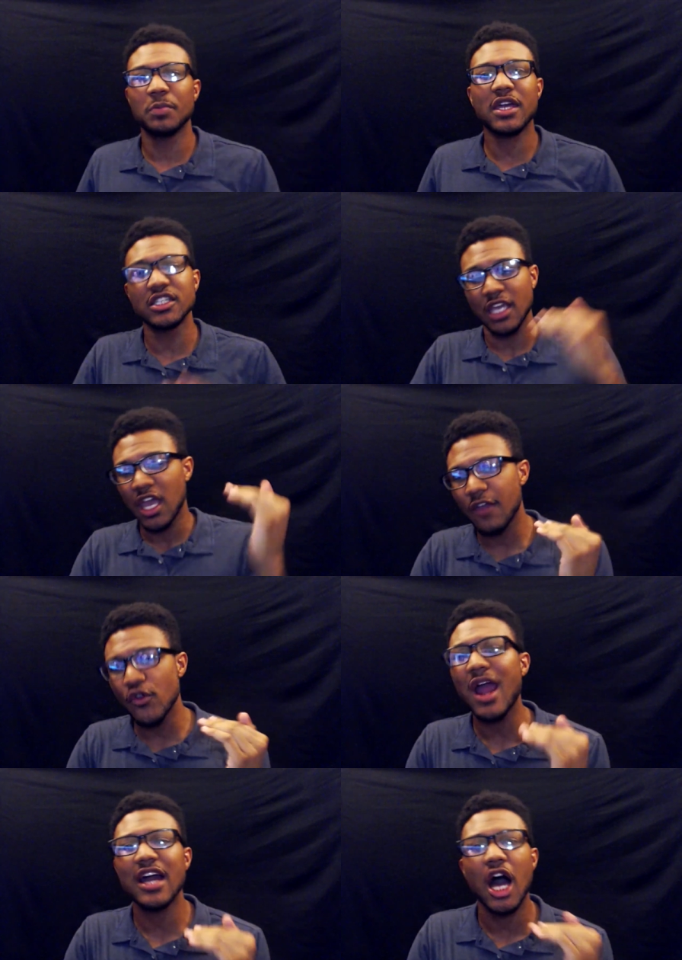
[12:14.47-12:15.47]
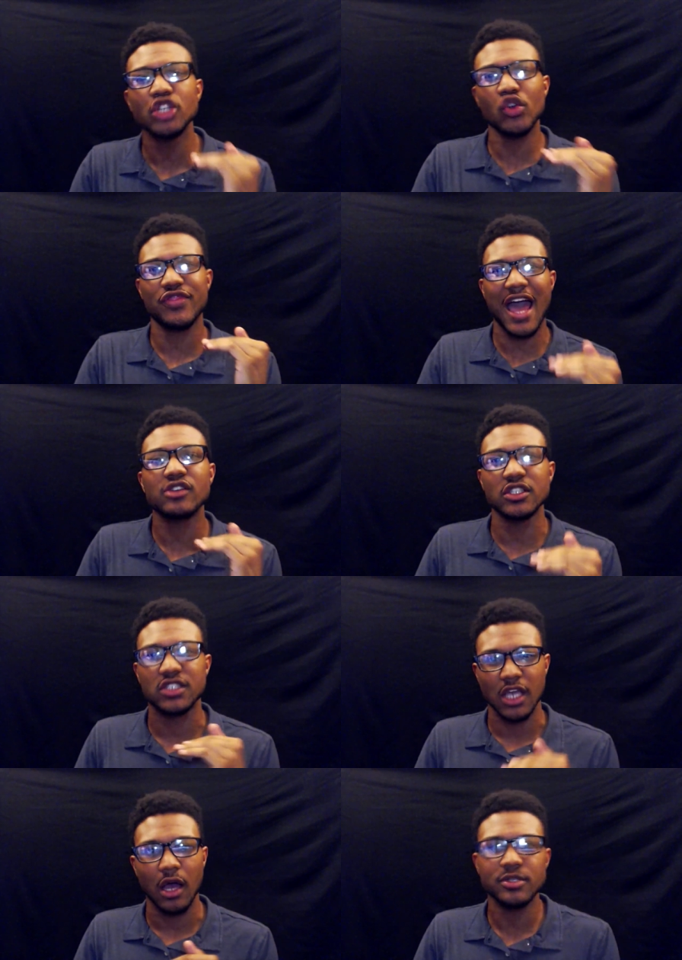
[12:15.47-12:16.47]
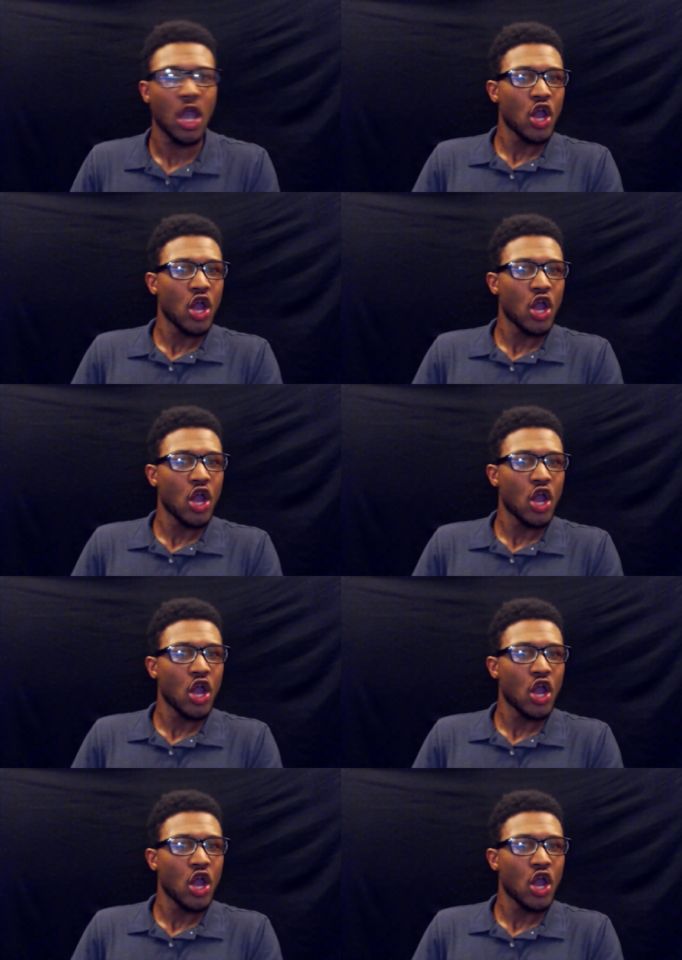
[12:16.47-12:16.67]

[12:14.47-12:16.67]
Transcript: because if you're at 100,000 subs,